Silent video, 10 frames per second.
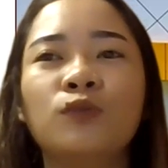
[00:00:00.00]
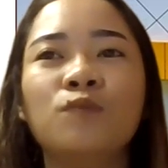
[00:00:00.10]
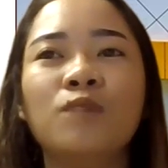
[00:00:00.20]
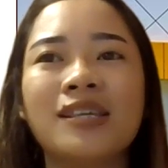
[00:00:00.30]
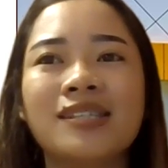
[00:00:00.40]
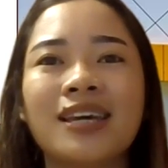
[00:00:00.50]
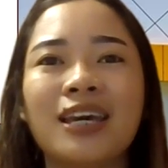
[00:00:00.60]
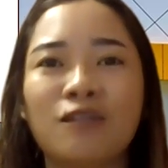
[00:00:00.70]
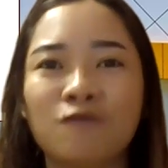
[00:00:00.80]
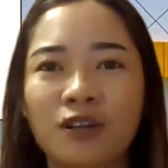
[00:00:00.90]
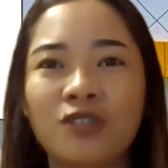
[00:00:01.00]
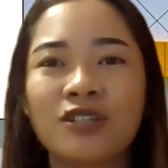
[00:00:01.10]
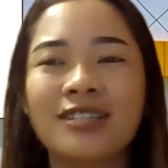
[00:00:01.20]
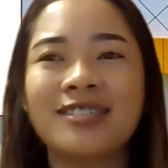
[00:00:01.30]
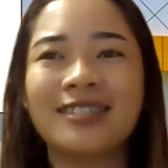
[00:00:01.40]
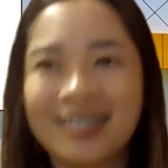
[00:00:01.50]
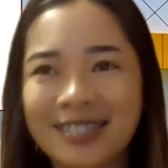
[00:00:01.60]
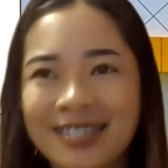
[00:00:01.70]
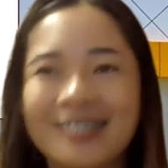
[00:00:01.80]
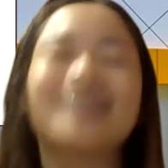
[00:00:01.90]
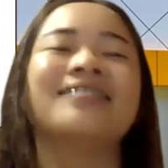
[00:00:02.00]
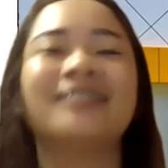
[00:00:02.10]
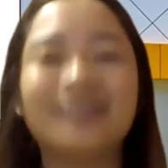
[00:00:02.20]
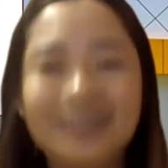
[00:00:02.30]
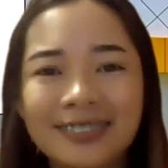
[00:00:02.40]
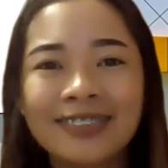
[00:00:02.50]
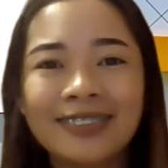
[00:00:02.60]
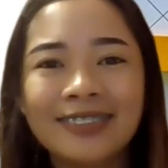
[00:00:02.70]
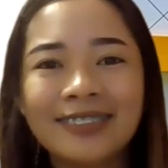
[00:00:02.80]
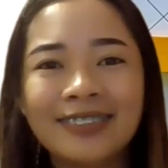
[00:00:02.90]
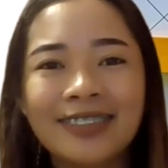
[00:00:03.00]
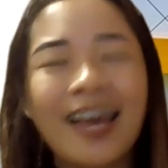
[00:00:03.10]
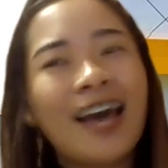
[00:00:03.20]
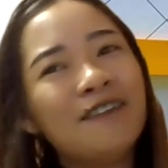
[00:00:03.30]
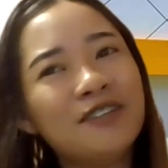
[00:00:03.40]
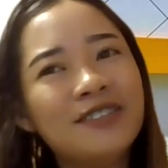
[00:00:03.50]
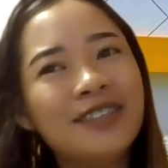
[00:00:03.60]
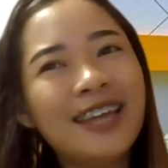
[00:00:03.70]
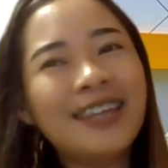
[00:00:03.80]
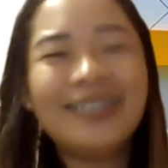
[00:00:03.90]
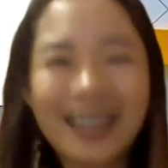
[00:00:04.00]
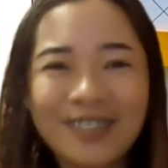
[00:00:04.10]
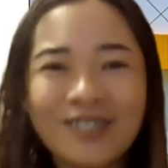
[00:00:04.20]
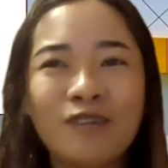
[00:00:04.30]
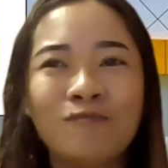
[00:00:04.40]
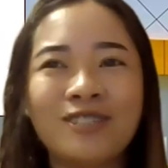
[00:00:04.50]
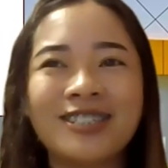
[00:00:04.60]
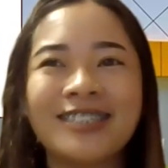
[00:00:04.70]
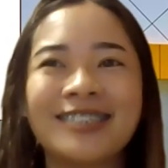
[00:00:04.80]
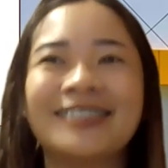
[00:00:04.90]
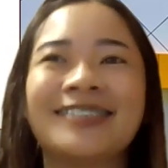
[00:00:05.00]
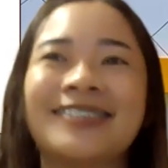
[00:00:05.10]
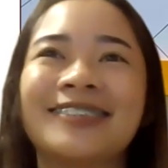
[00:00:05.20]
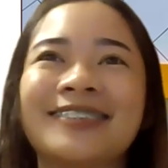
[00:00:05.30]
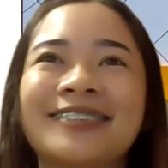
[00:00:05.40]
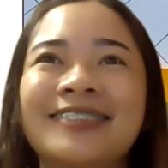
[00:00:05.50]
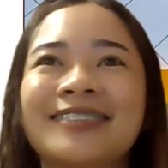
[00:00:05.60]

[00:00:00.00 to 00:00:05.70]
for EM102 Basic Inferential Statistics. Have a good day. Thank you so much.